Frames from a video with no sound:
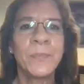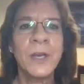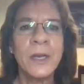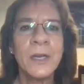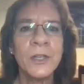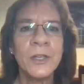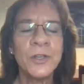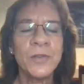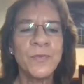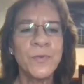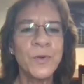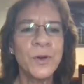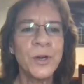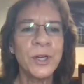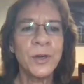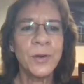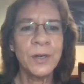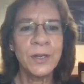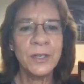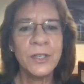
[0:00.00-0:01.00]
It's for
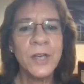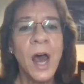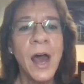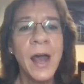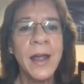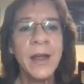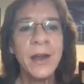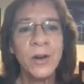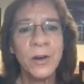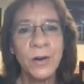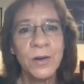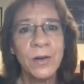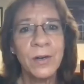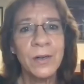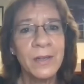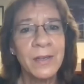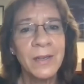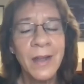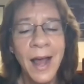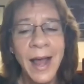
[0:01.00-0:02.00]
your entire
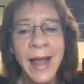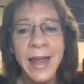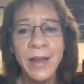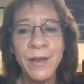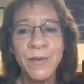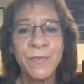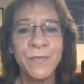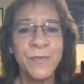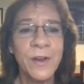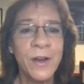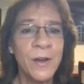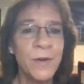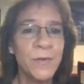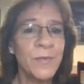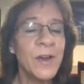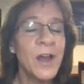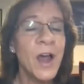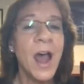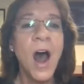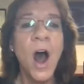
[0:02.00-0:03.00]
life of
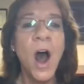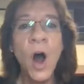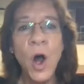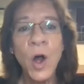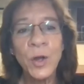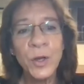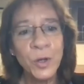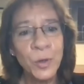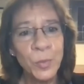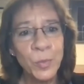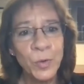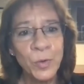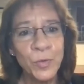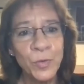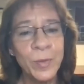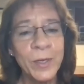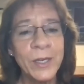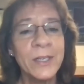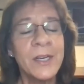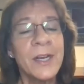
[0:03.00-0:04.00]
all your
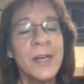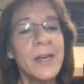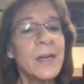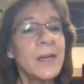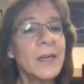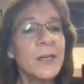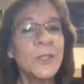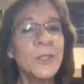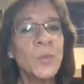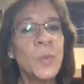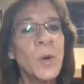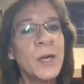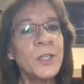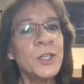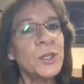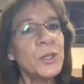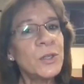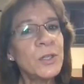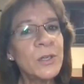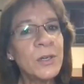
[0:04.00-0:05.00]
movement. Because
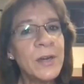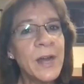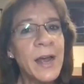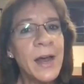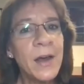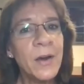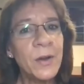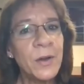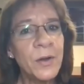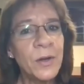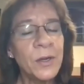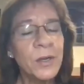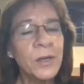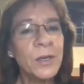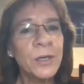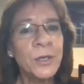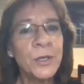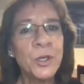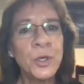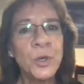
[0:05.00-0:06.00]
once you learn how to
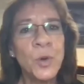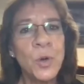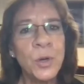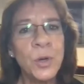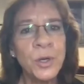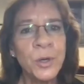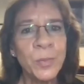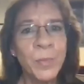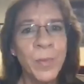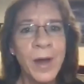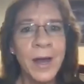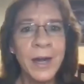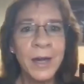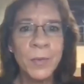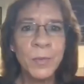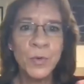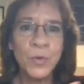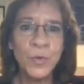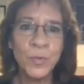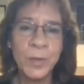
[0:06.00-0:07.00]
control your body
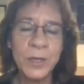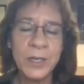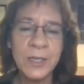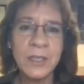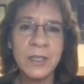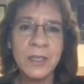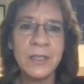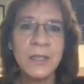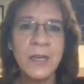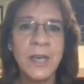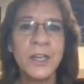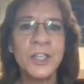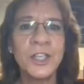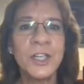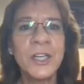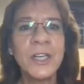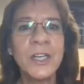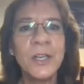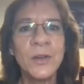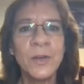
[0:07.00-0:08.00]
movement in Tai
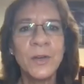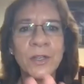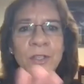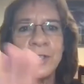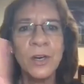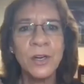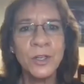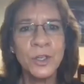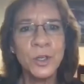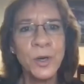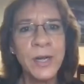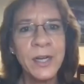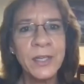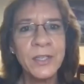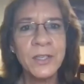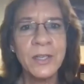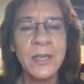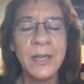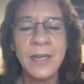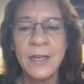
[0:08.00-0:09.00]
Chi, you can start
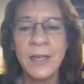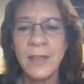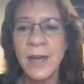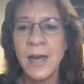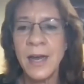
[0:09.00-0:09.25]
translating